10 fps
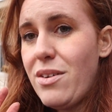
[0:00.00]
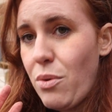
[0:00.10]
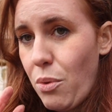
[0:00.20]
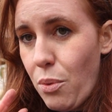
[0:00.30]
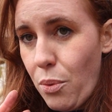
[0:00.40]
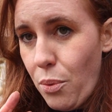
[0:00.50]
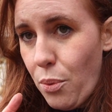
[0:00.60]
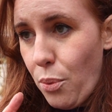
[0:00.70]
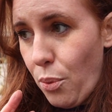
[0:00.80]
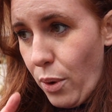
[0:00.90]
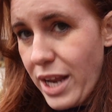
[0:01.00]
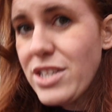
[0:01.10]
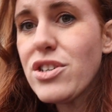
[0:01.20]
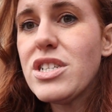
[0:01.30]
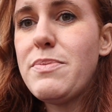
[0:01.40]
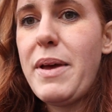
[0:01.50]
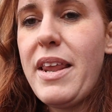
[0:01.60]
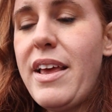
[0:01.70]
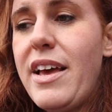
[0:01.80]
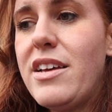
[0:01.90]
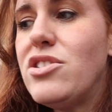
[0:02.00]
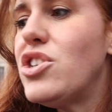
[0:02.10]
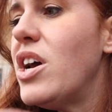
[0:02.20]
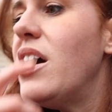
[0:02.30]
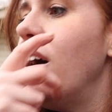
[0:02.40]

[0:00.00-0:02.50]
winter spinach.